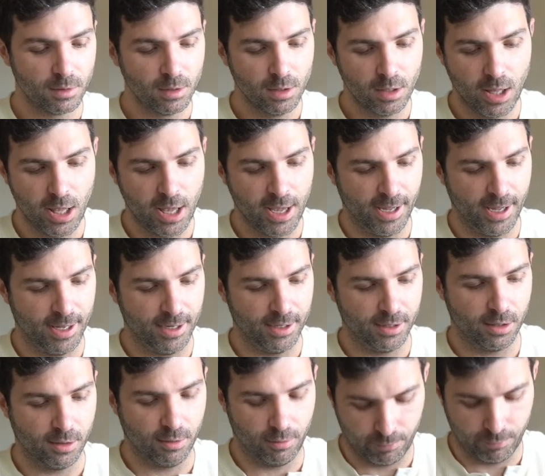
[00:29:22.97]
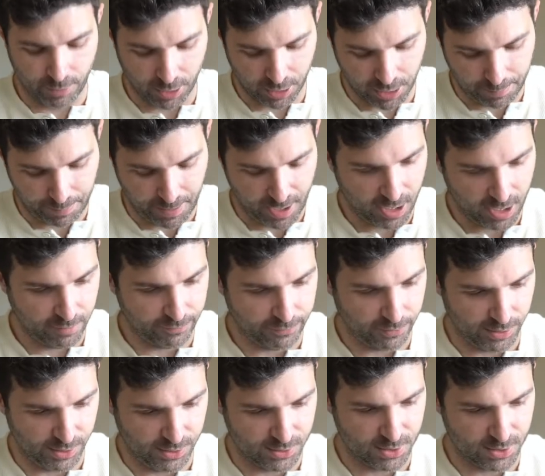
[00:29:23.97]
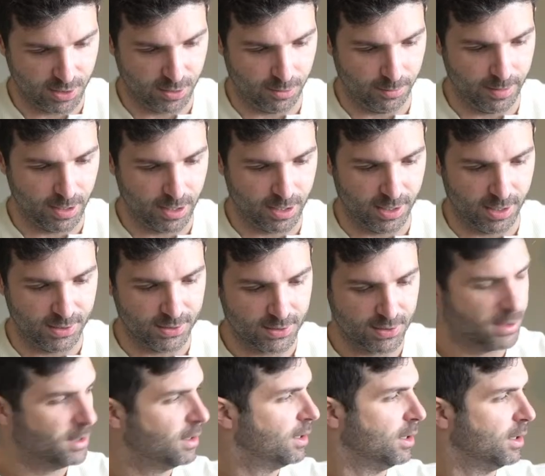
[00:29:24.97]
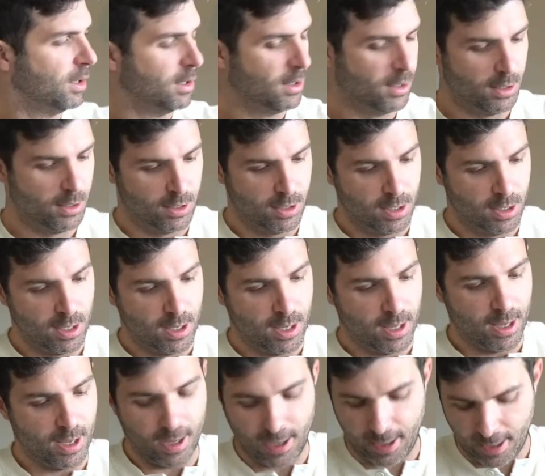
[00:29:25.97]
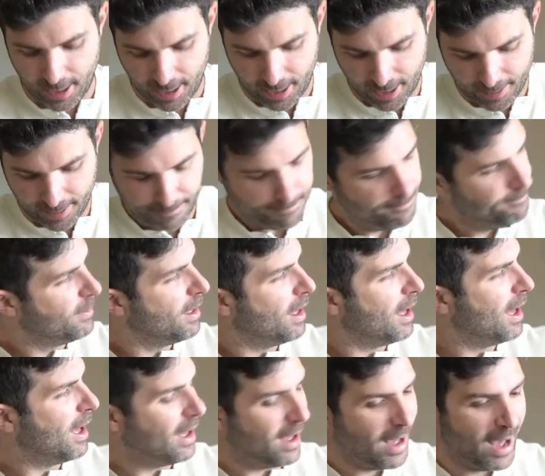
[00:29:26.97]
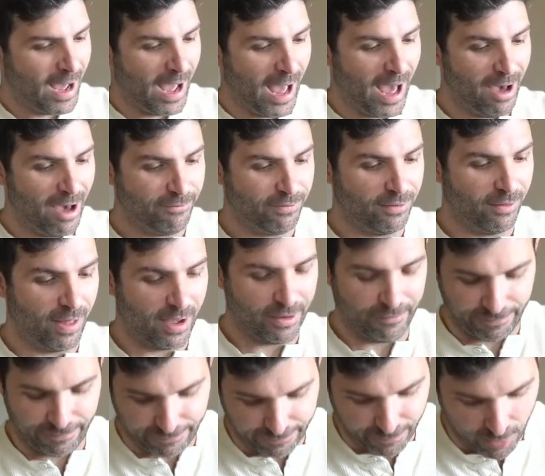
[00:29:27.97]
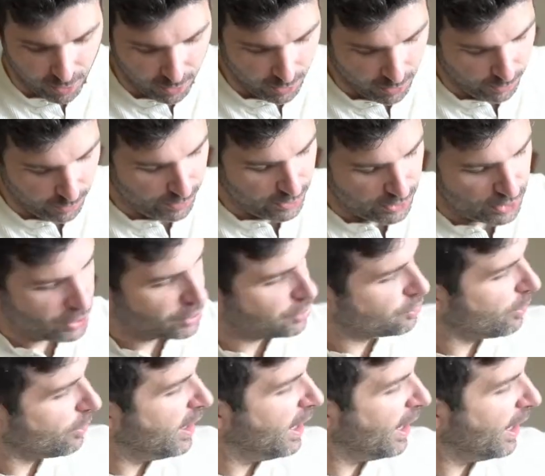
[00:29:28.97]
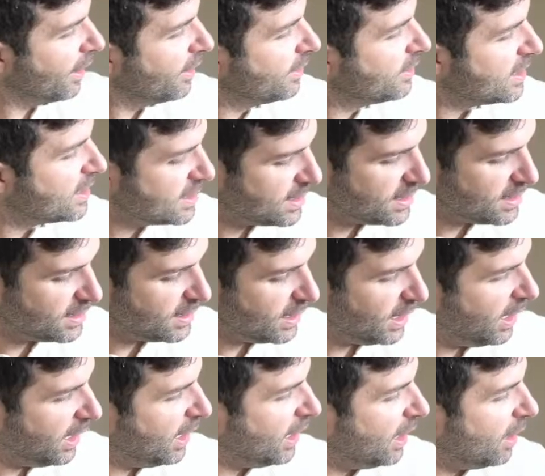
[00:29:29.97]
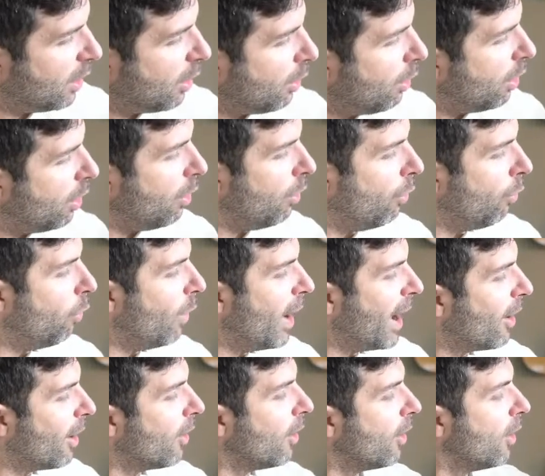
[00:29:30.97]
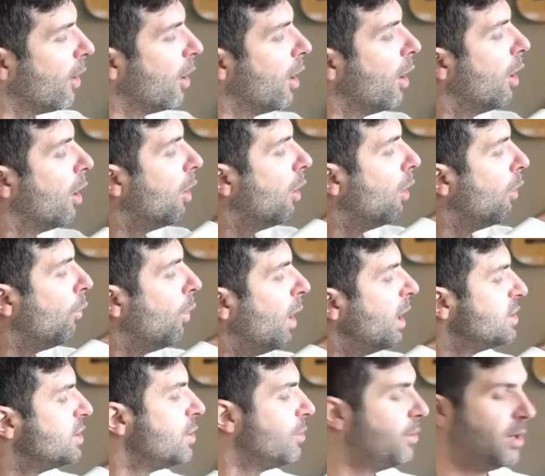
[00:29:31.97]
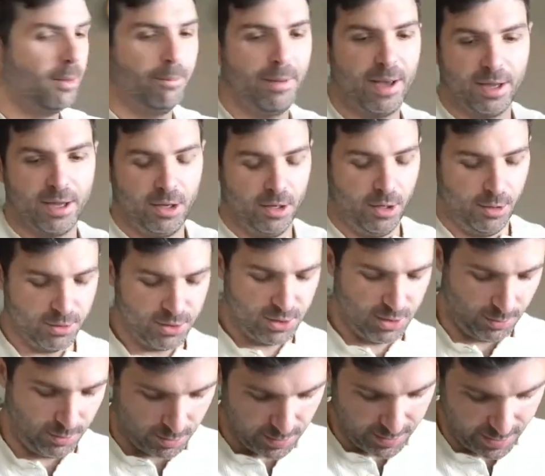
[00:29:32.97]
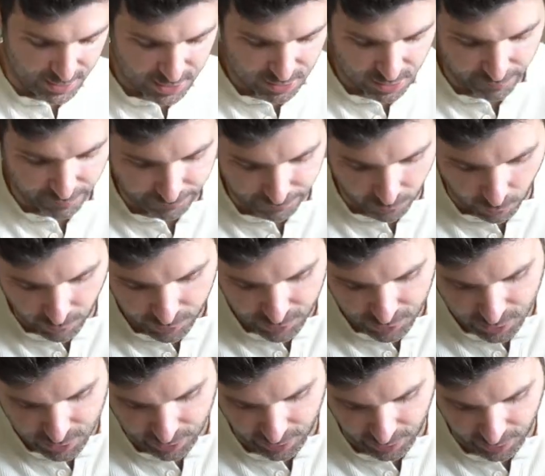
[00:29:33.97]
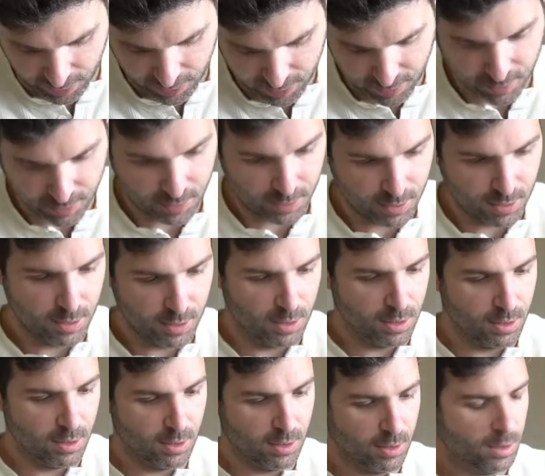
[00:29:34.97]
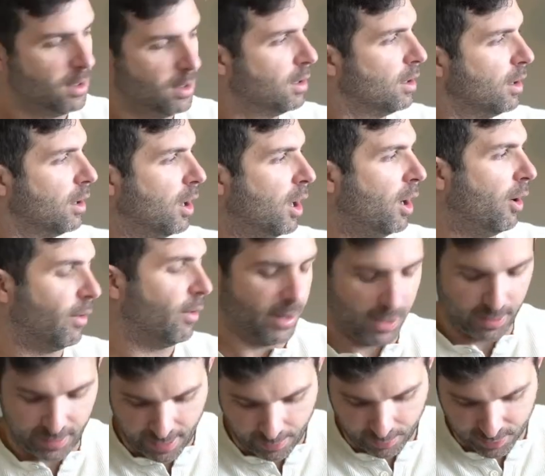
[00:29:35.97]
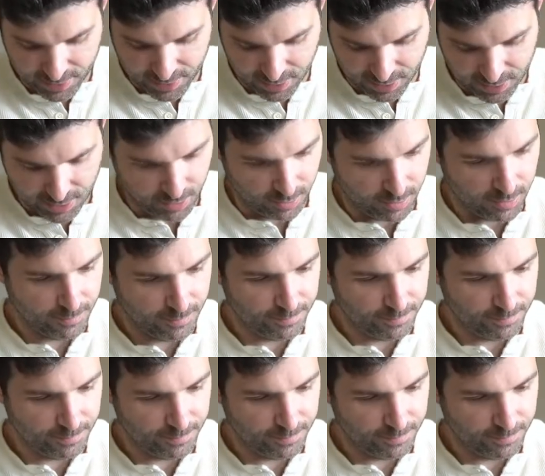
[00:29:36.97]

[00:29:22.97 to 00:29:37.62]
And really painfully so, because I have to like follow the string to see what tuning peg it goes to. Okay, so the 4th string. Oh, okay, that one's in tune.